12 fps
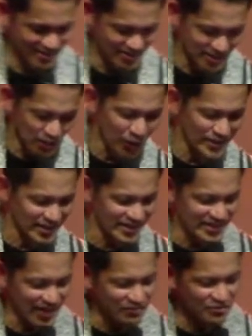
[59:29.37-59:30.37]
what the
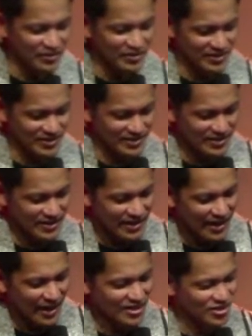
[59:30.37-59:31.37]
devil
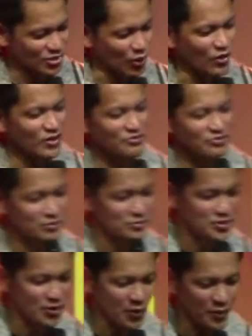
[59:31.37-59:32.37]
has stolen from
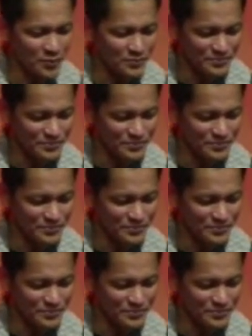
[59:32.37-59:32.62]
Job,